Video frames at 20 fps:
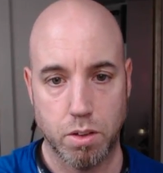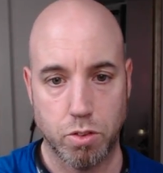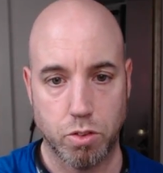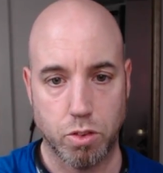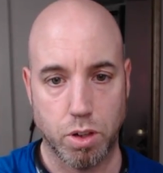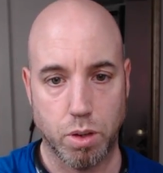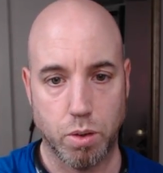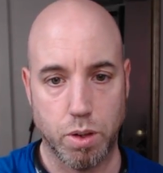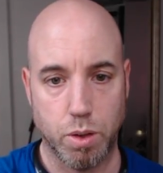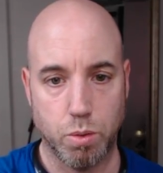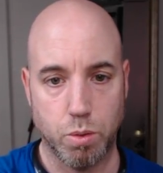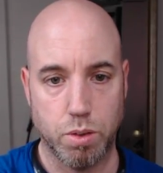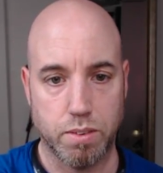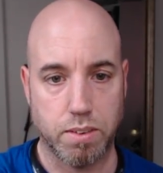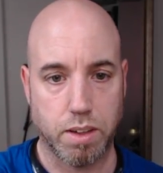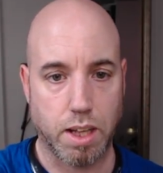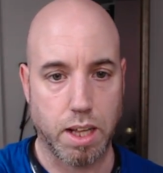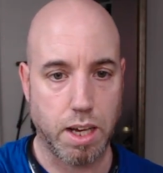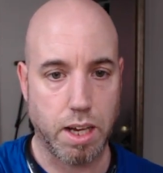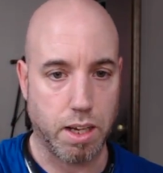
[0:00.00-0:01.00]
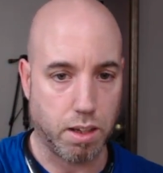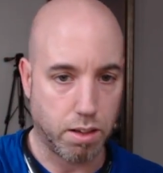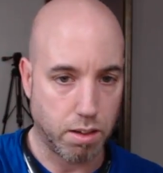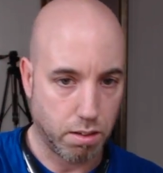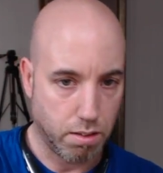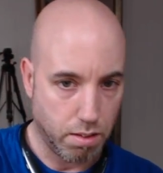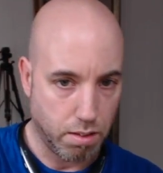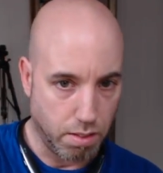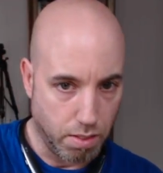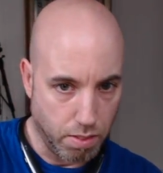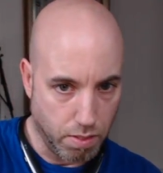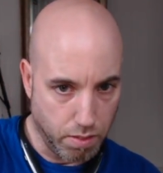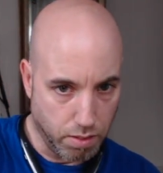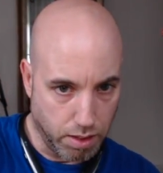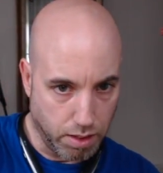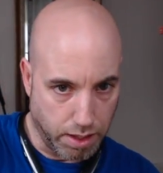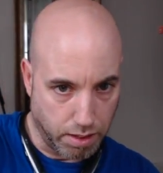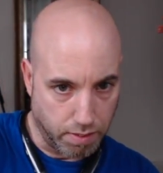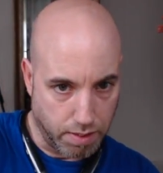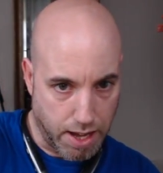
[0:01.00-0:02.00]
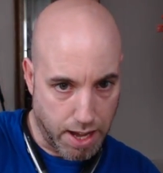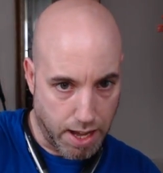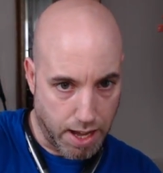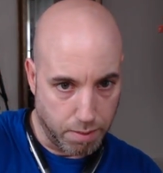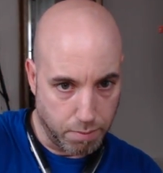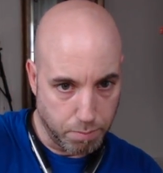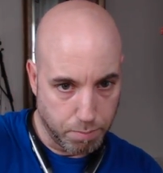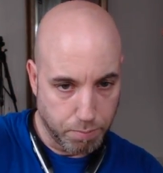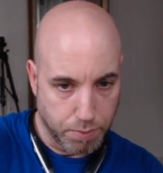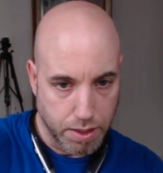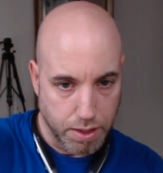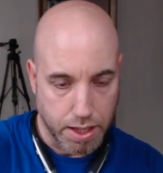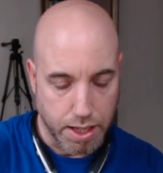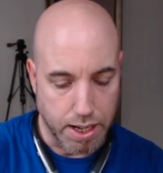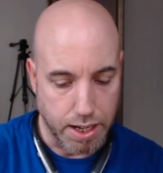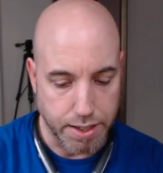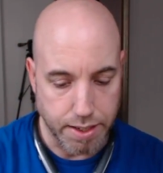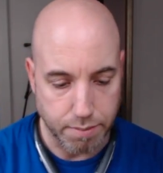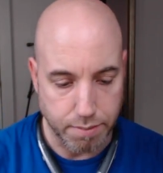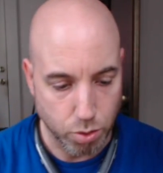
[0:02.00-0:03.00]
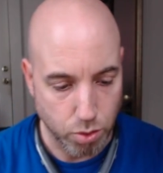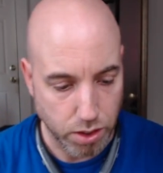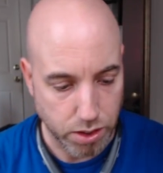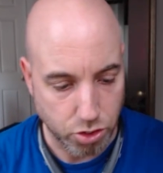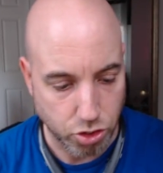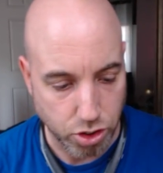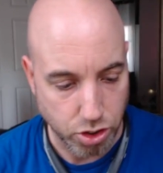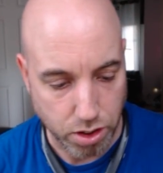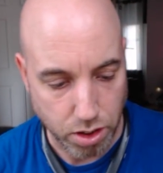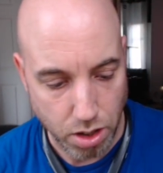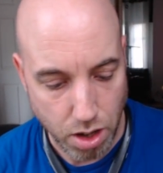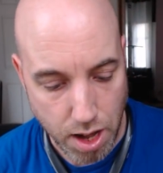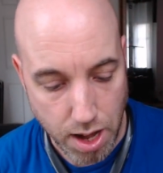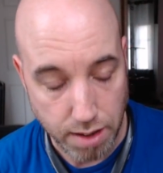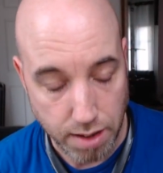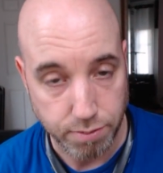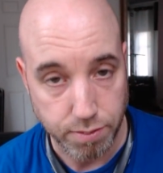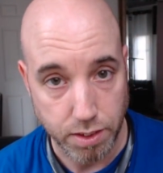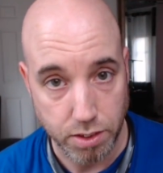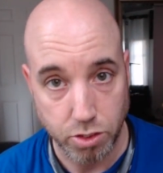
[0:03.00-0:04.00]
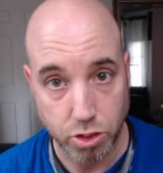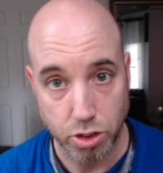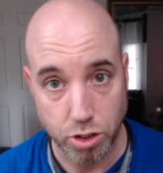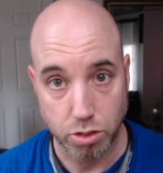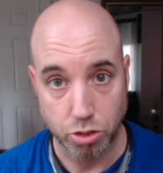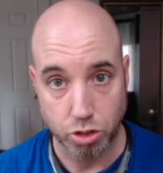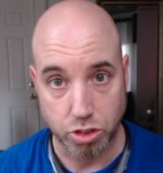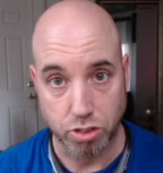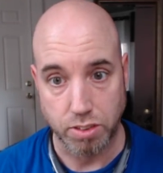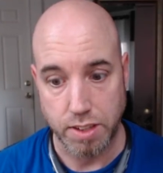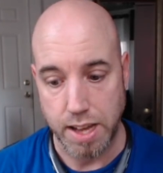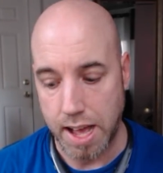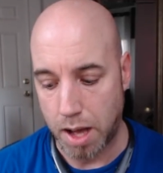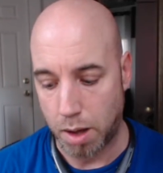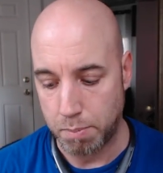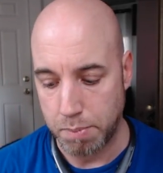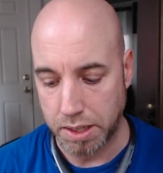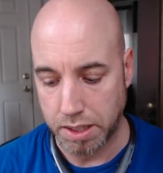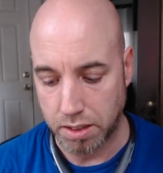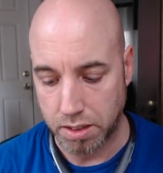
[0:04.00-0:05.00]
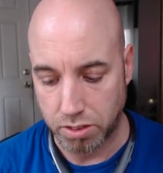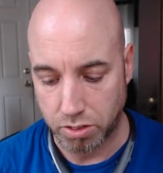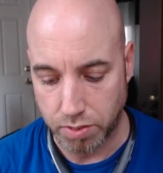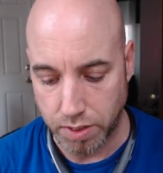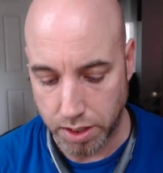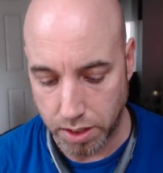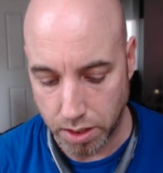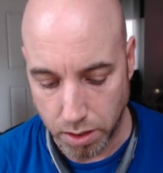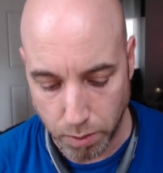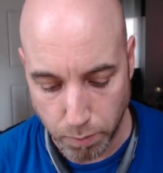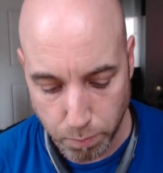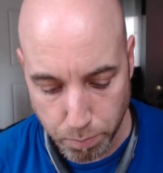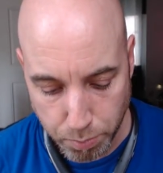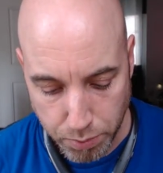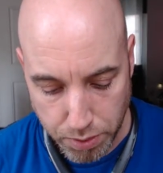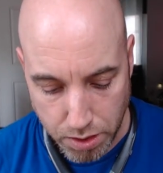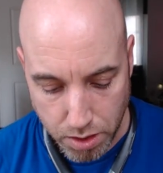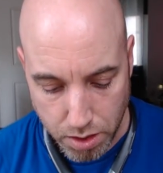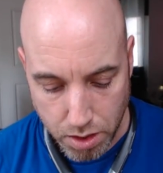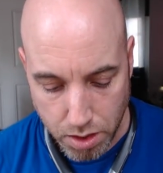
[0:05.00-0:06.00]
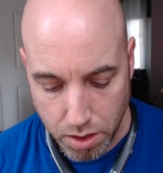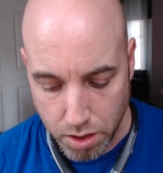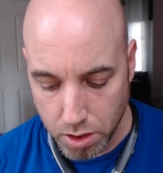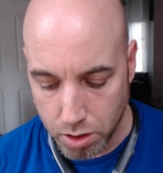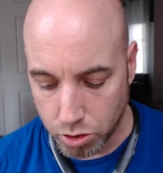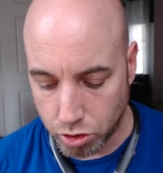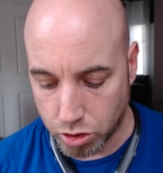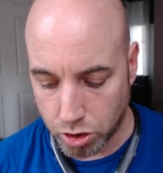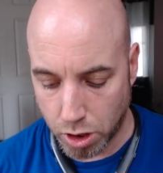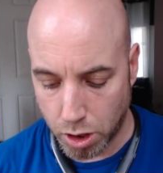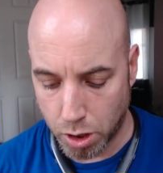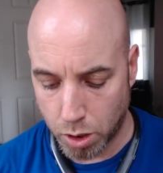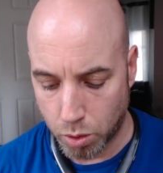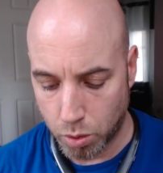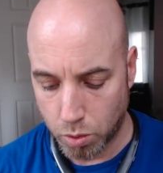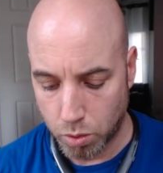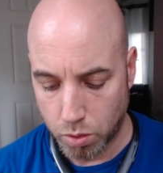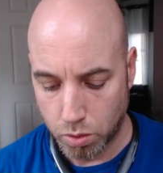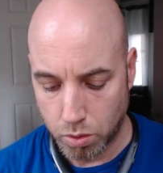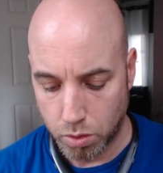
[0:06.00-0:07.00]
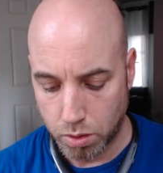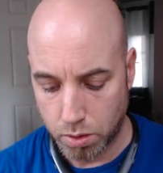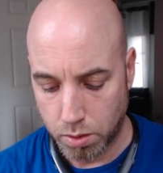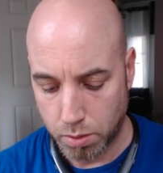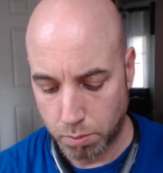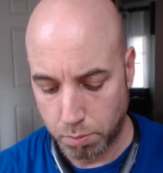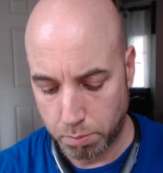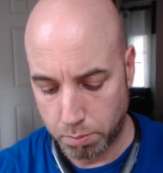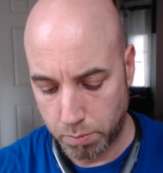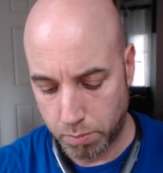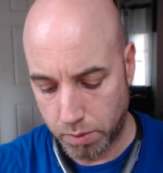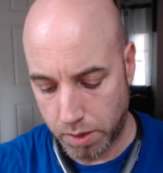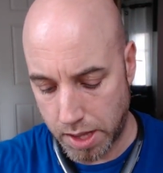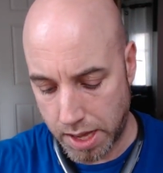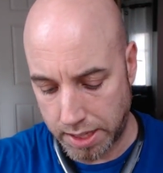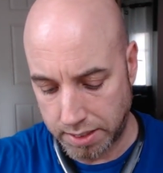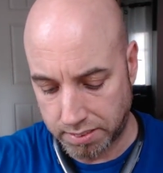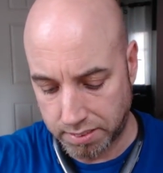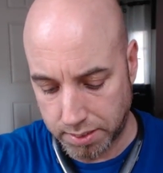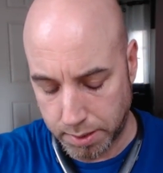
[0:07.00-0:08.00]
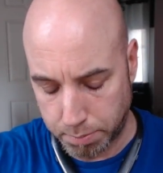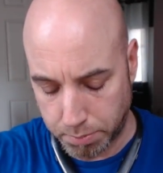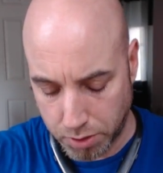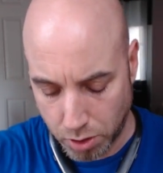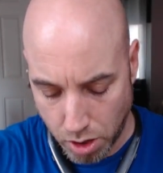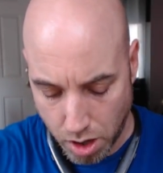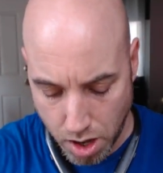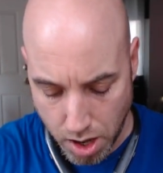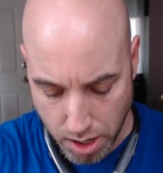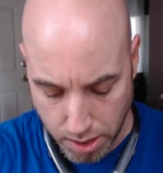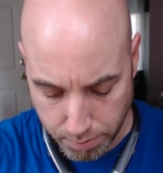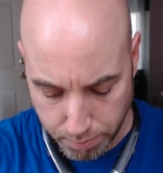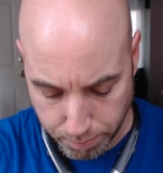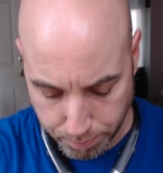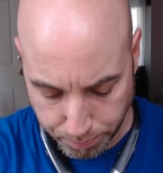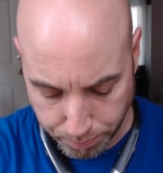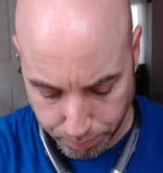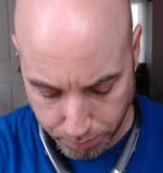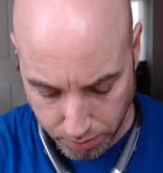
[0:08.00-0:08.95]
so it was like like that and I never really took it off until just now making this video so I slipped it on